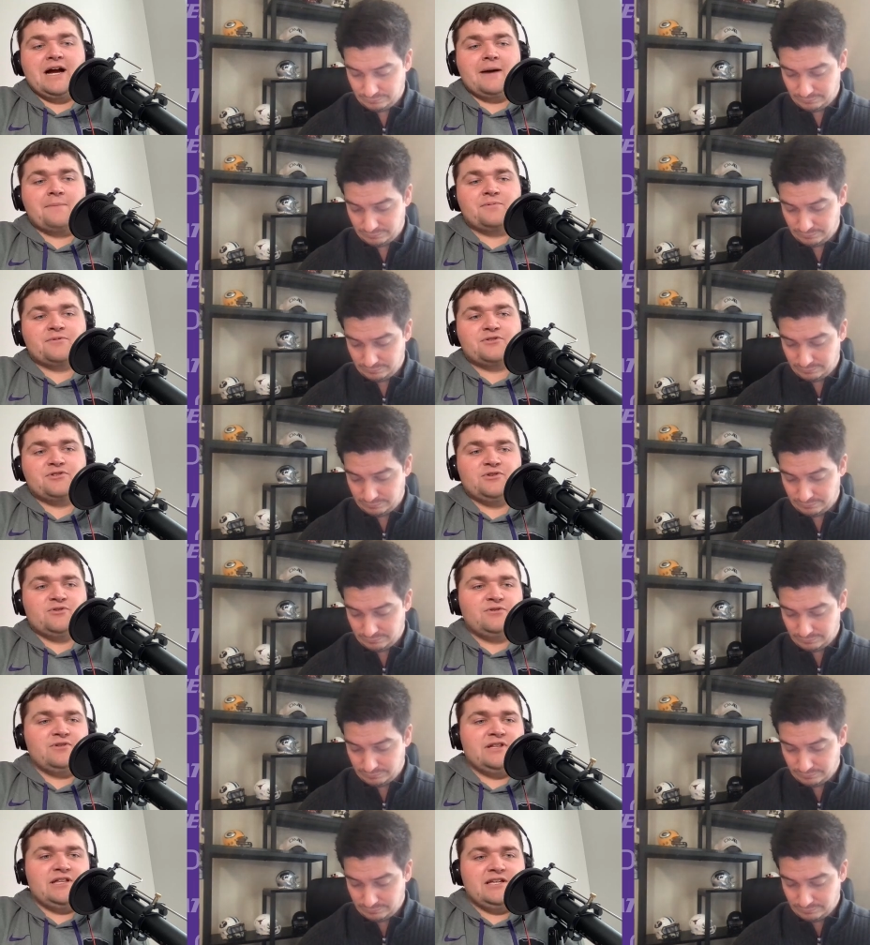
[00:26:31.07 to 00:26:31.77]

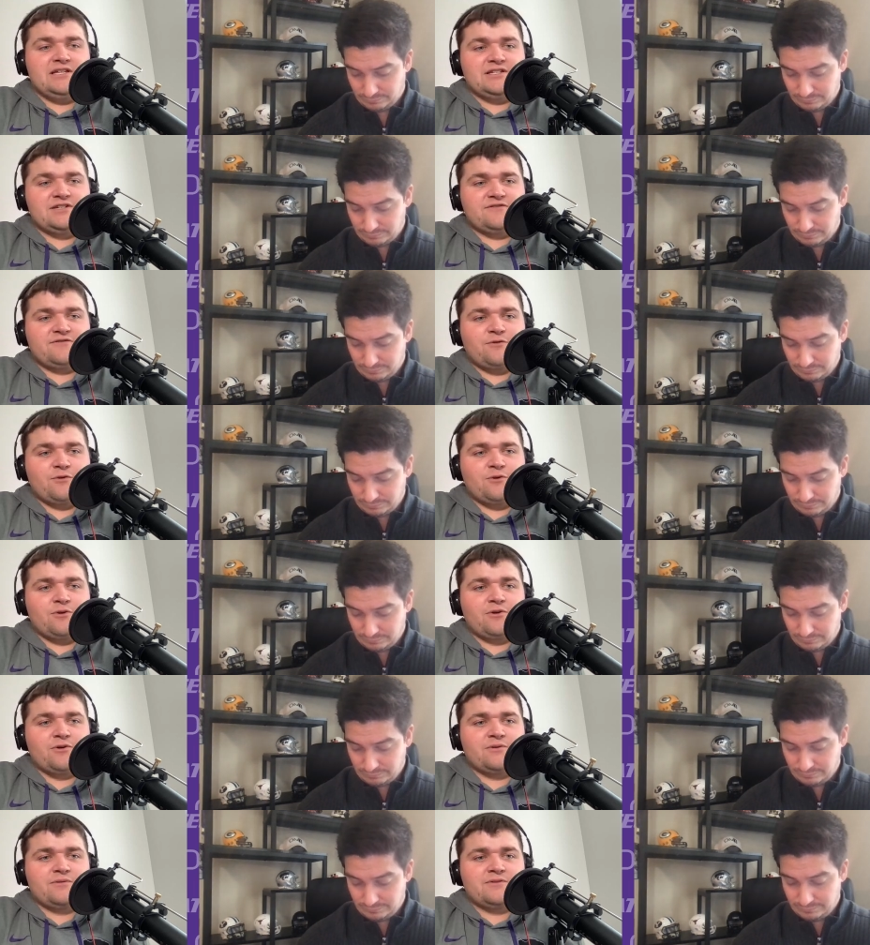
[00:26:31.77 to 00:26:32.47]
Speaker 1: opportunities
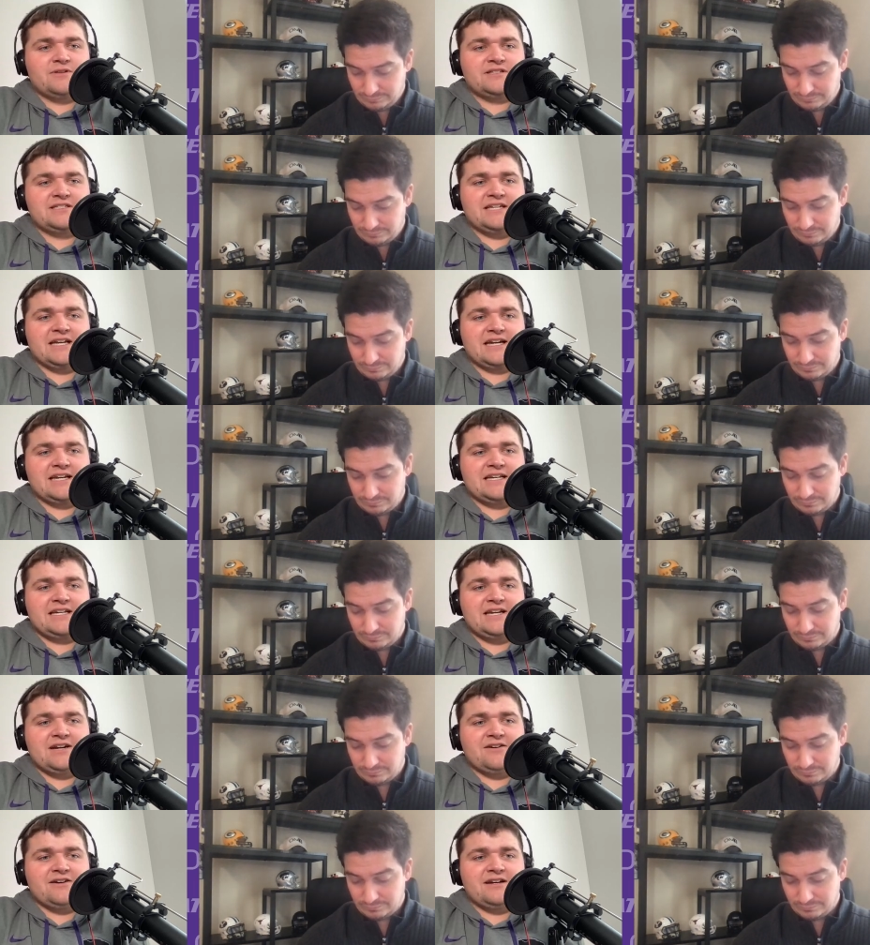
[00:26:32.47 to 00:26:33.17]
for the
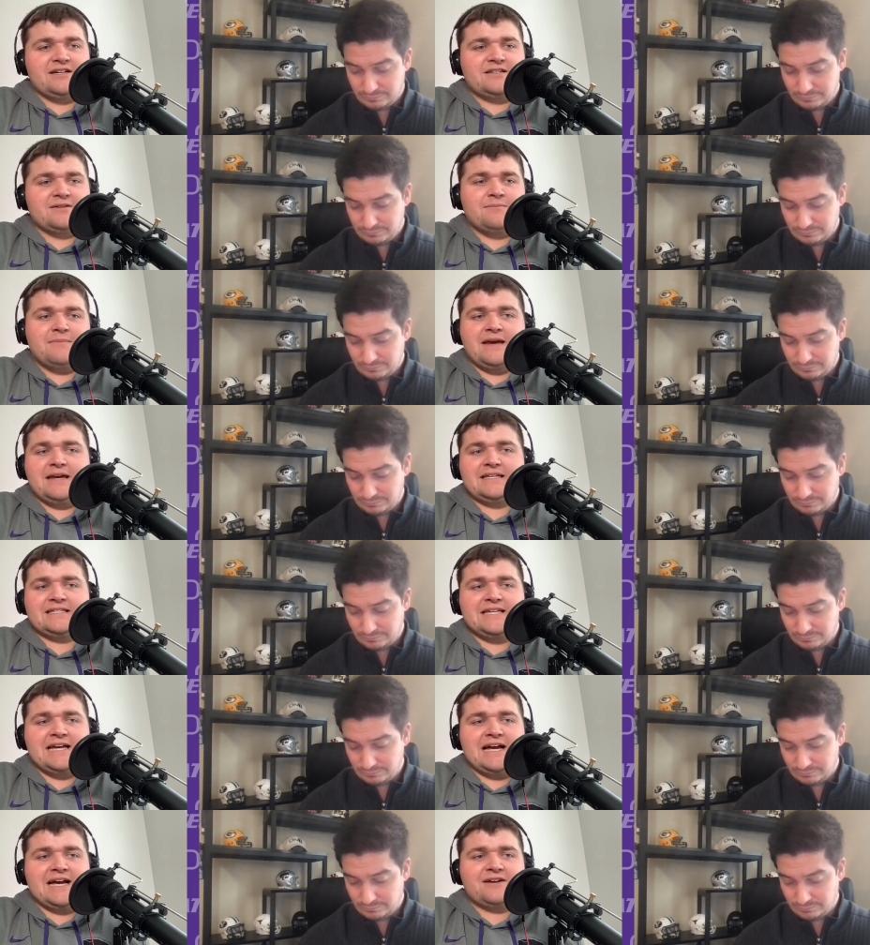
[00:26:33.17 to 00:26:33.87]
secondary to
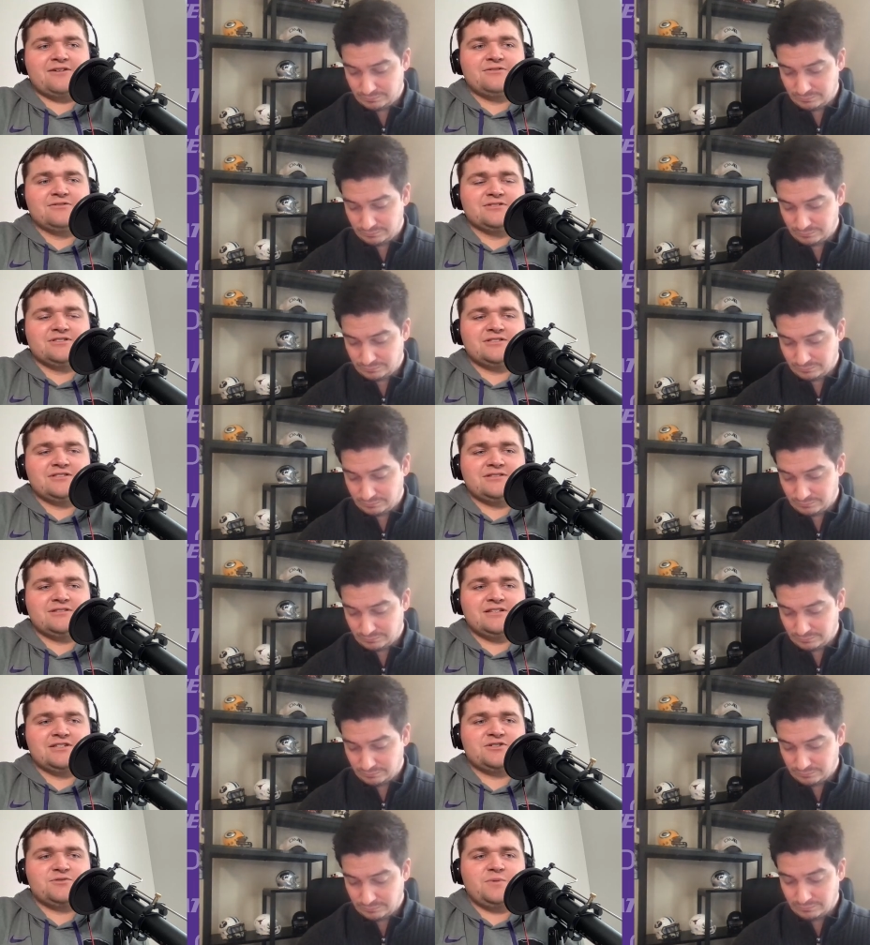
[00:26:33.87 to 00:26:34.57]
make tackles
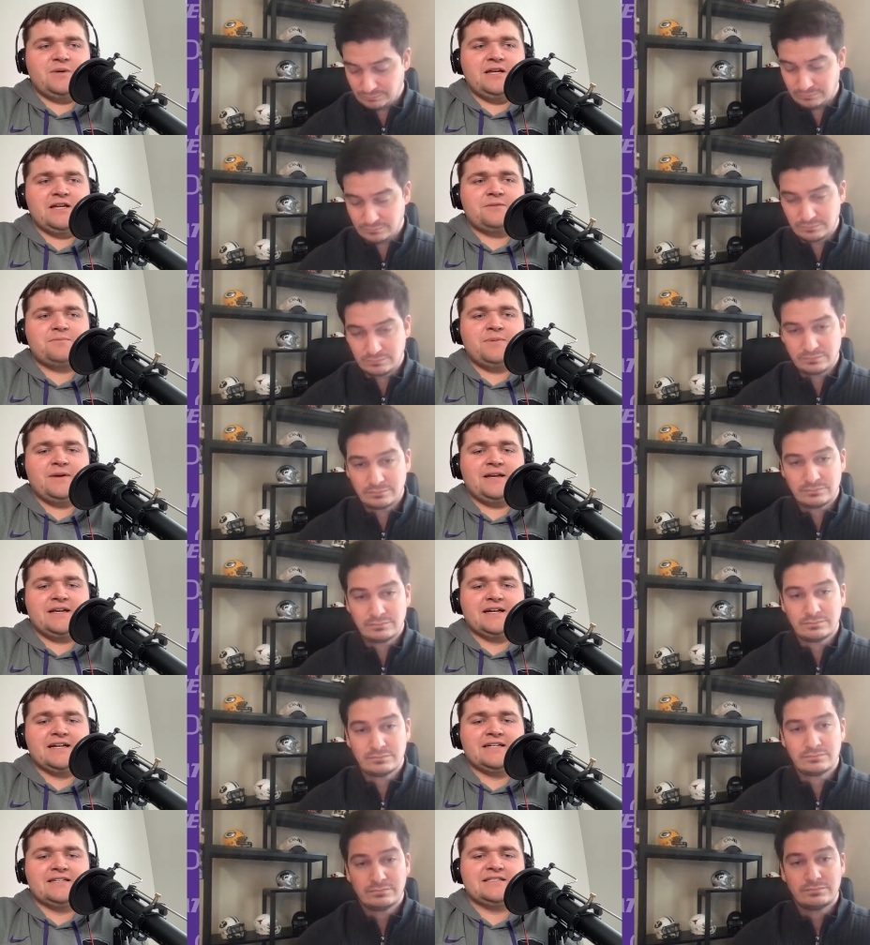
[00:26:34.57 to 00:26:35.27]
this week
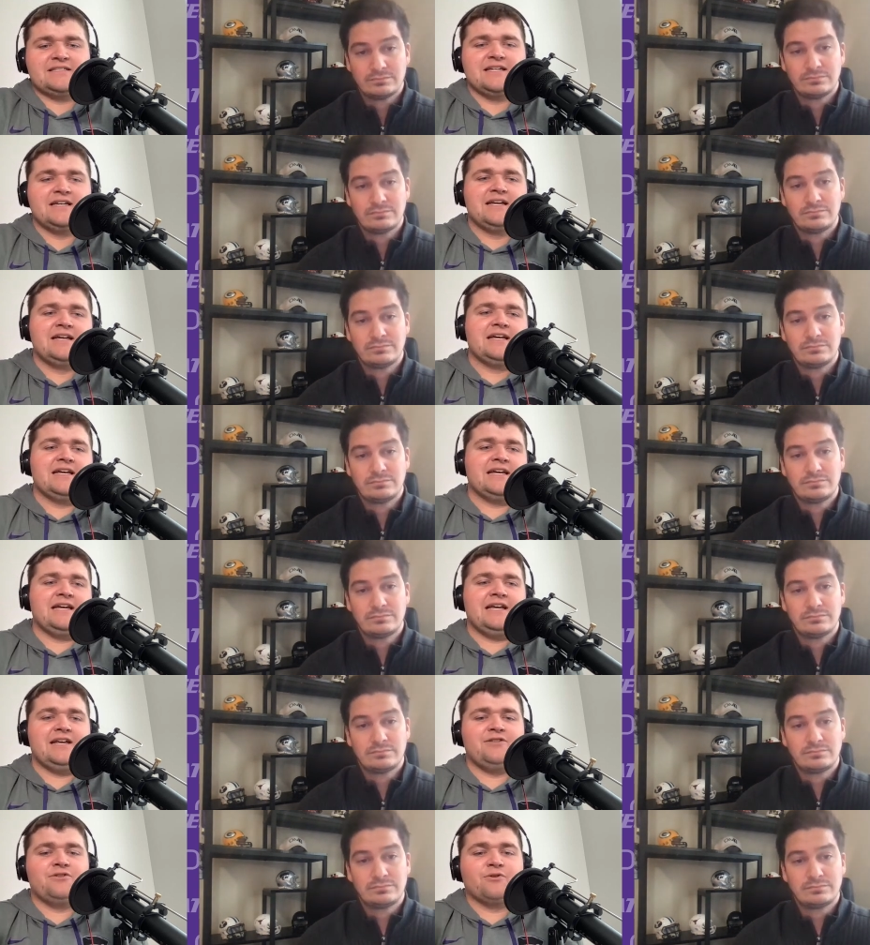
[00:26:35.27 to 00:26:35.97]
because
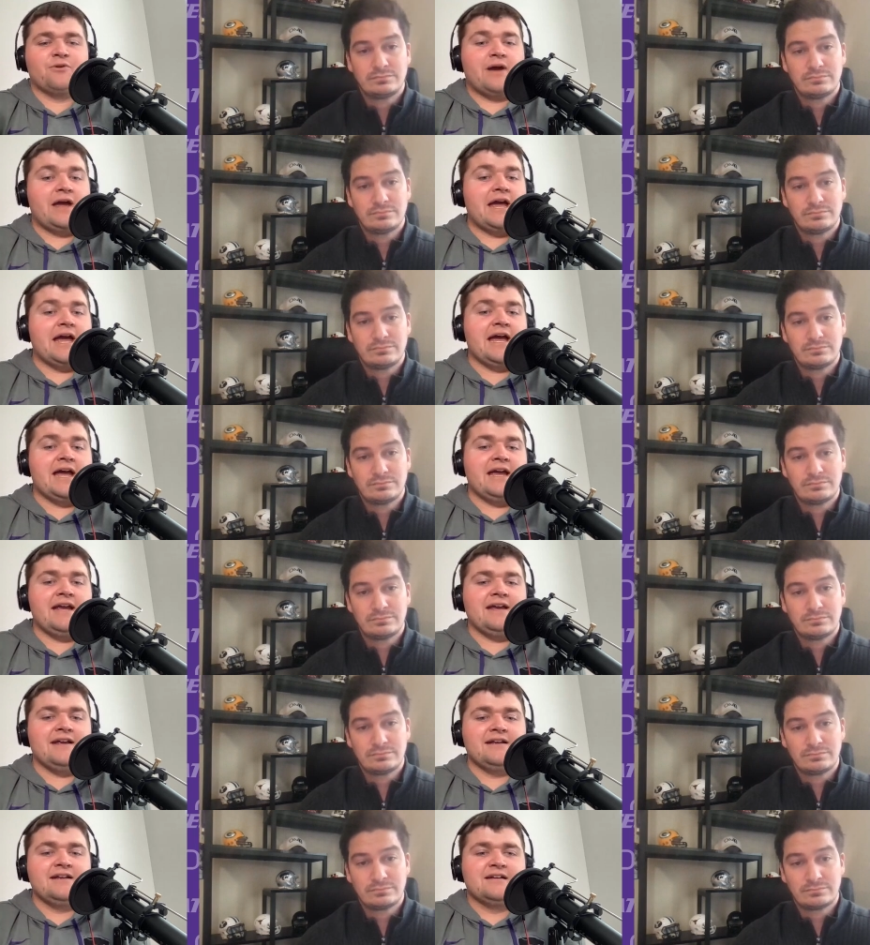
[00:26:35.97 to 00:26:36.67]
either
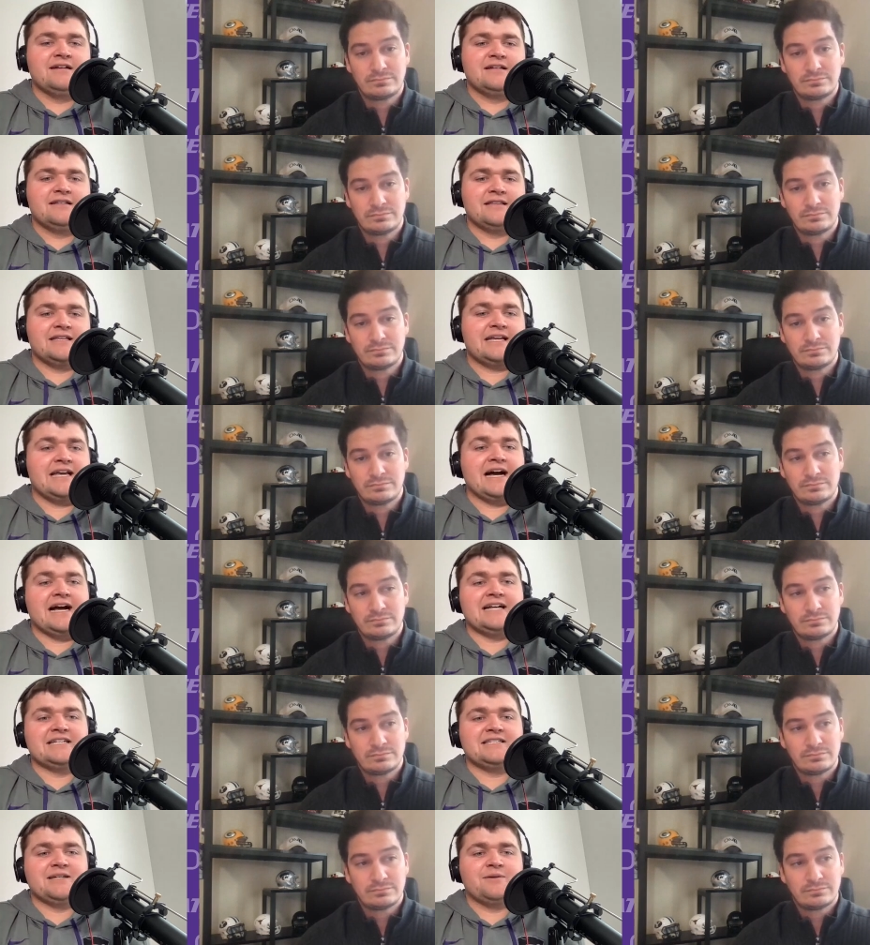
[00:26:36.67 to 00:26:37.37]
A, the
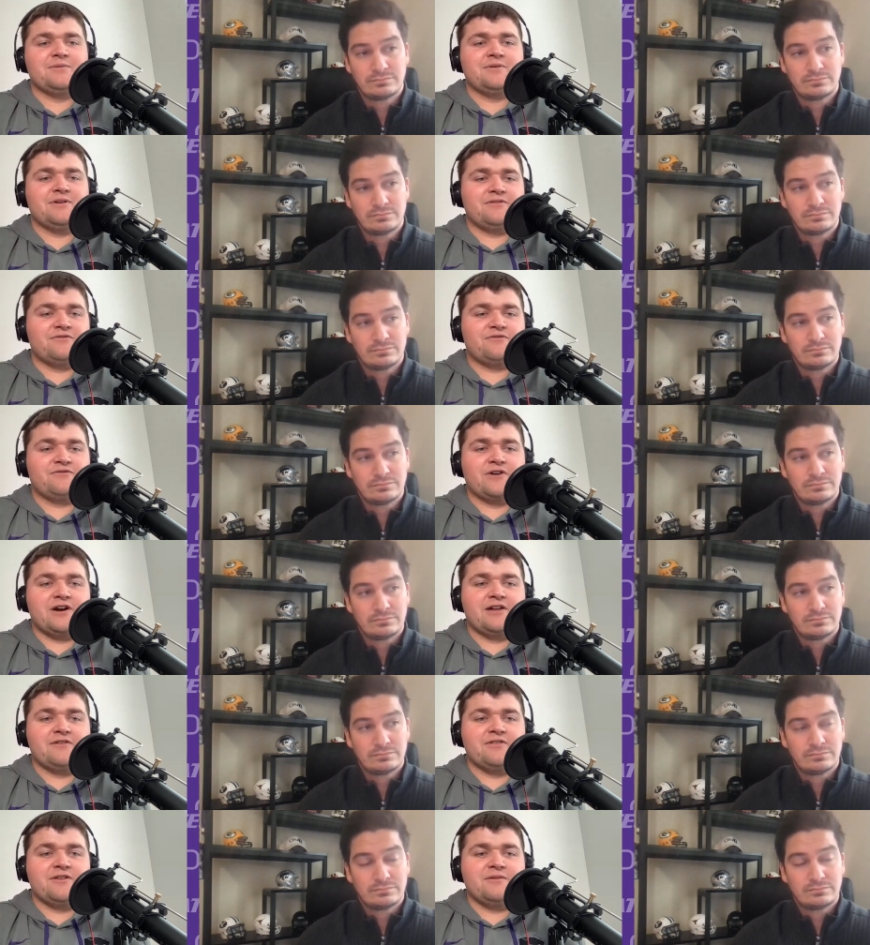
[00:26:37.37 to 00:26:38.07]
guys up in
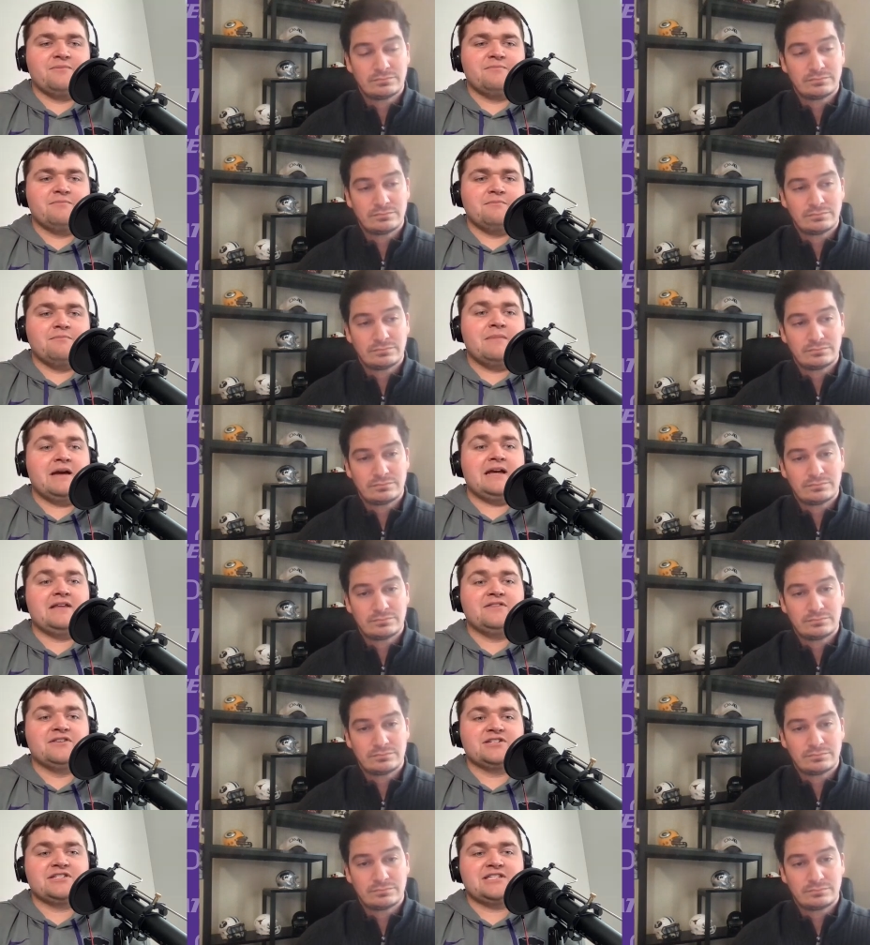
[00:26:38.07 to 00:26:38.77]
front of them
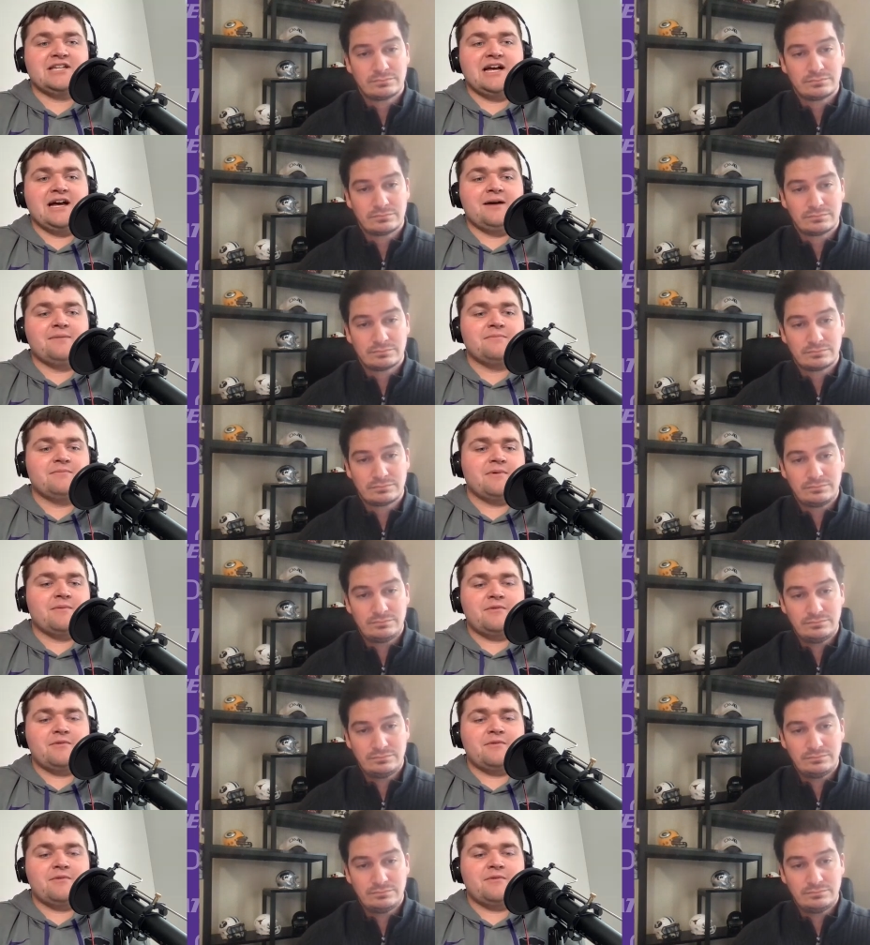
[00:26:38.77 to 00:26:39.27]
made the stop.